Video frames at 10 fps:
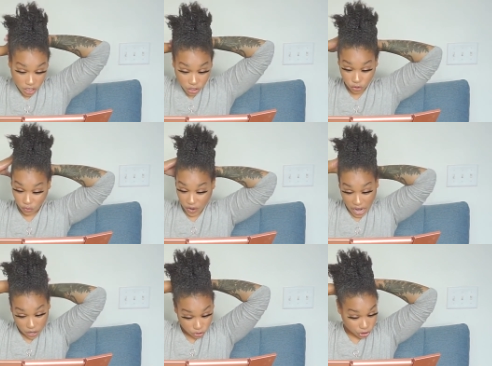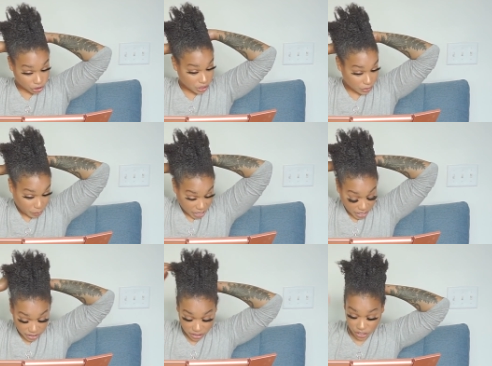surround your
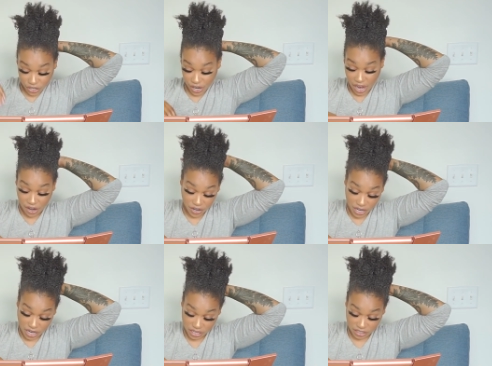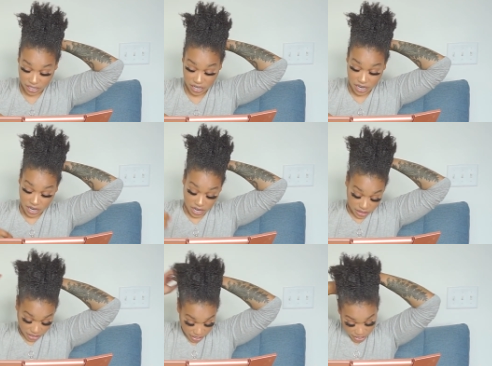space and your areas and
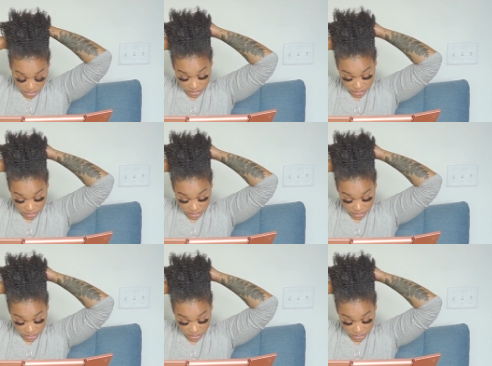let it